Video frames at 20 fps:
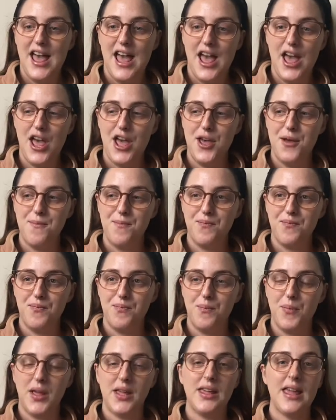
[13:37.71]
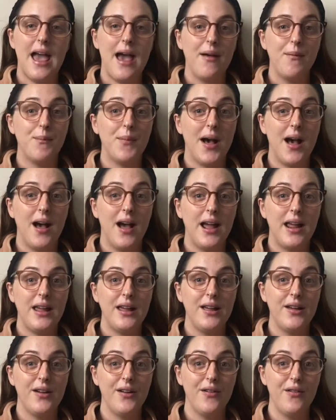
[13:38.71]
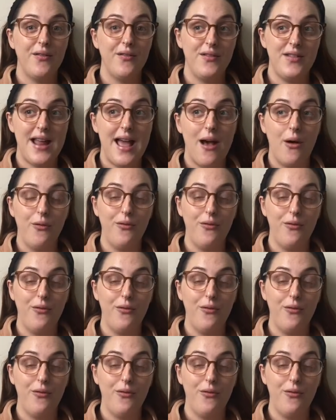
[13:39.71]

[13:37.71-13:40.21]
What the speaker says: But yeah, buy now